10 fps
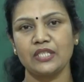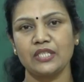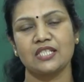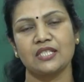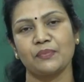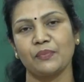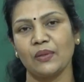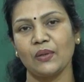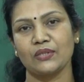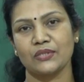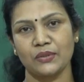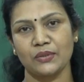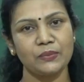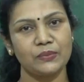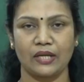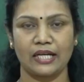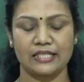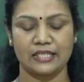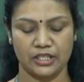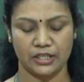which belongs to
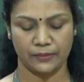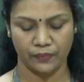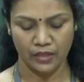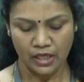organization.